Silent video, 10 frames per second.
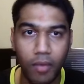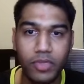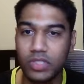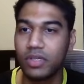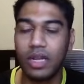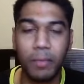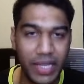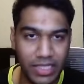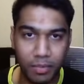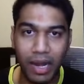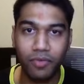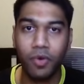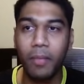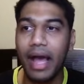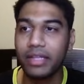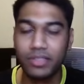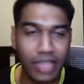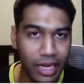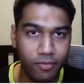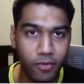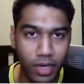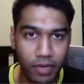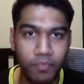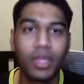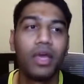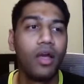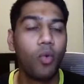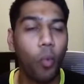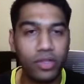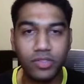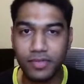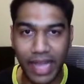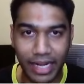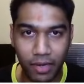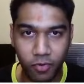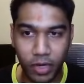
which is an amazing platform, and sign up for it. Once you've signed up for